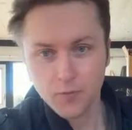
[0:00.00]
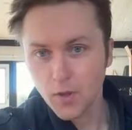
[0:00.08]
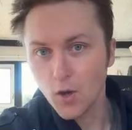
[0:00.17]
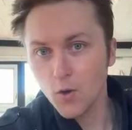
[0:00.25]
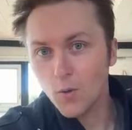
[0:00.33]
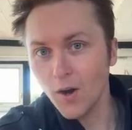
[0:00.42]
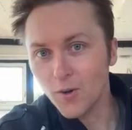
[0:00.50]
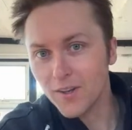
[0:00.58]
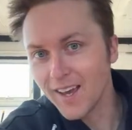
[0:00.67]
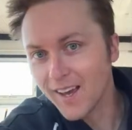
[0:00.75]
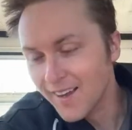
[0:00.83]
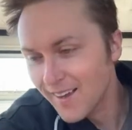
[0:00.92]
Oh
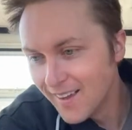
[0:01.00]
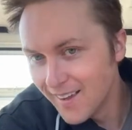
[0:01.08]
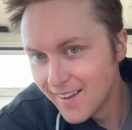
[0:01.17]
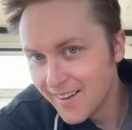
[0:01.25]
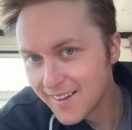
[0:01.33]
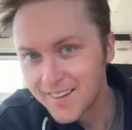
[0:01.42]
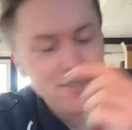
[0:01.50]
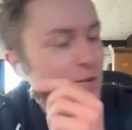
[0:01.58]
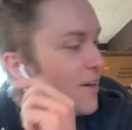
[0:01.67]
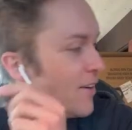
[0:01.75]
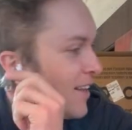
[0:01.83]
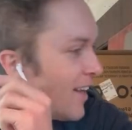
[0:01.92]
yeah. Can you
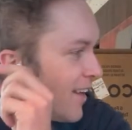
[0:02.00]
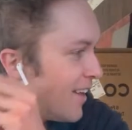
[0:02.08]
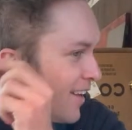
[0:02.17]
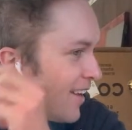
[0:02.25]
hear that?